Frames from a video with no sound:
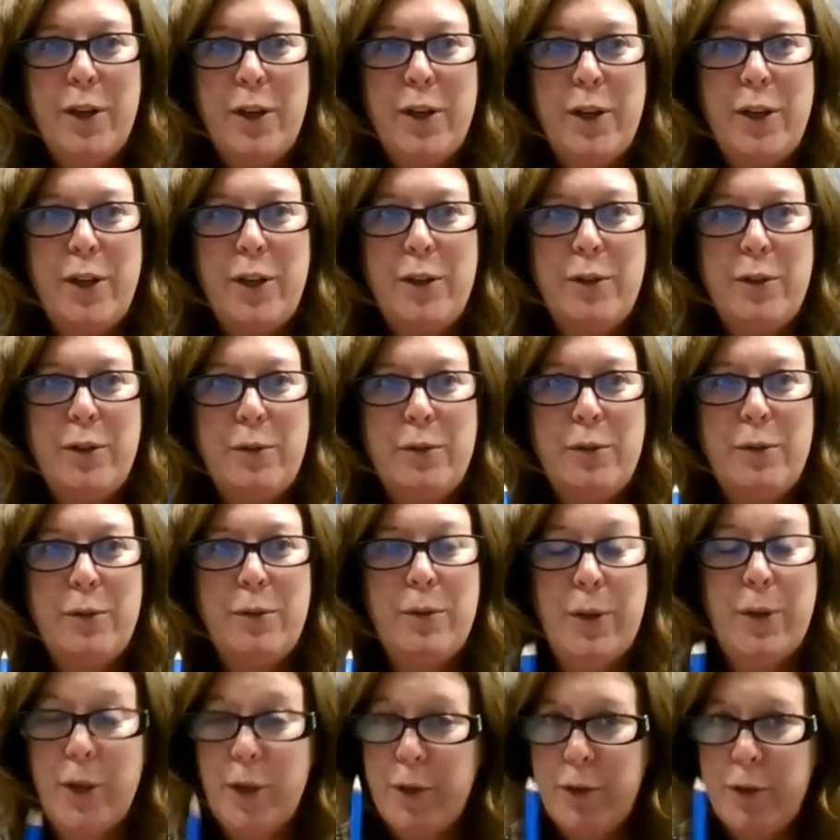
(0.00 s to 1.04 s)

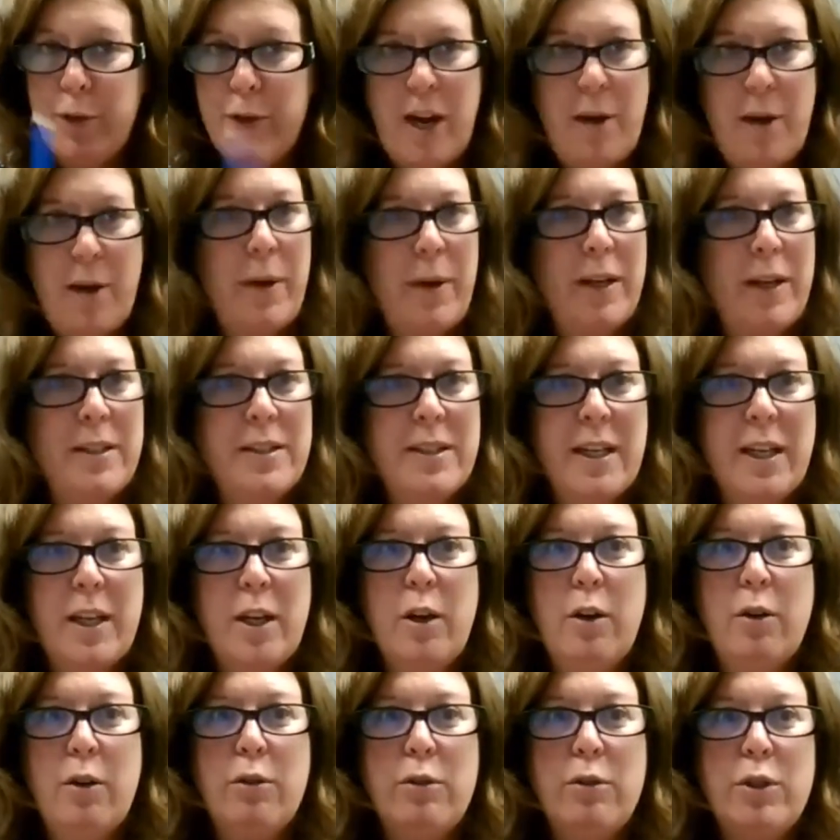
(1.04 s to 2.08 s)
you you're now mindset
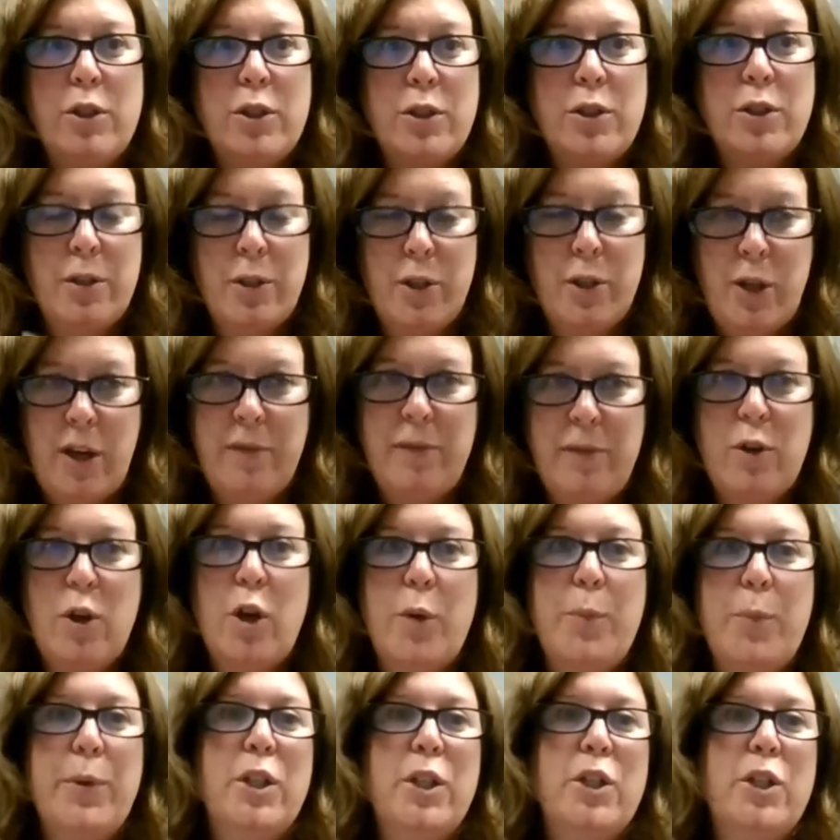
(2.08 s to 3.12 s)
coach you have a
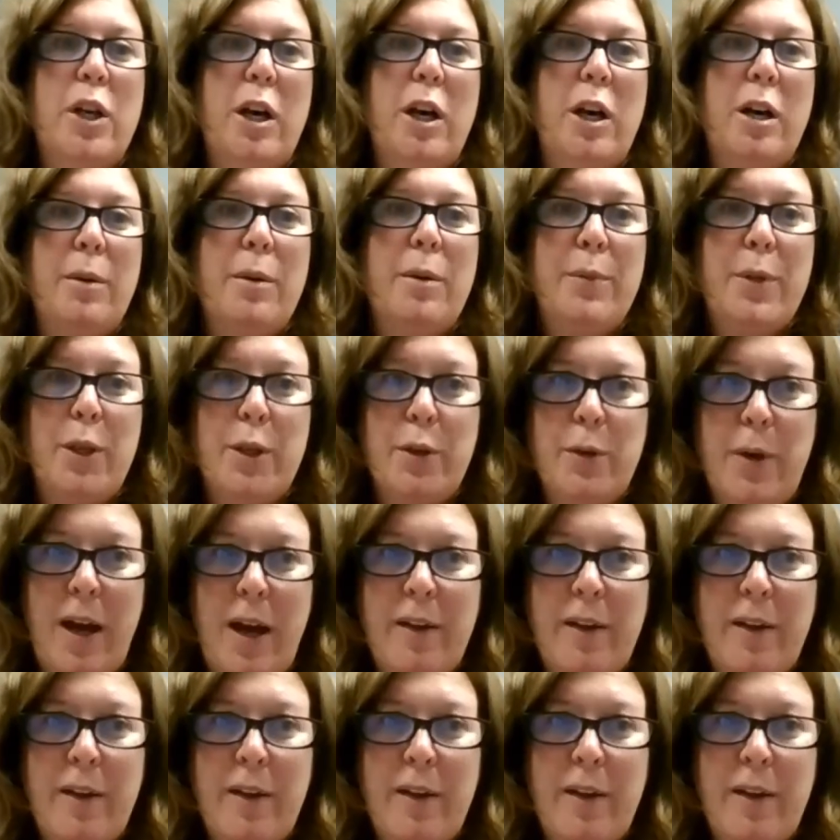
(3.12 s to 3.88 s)
corporate job you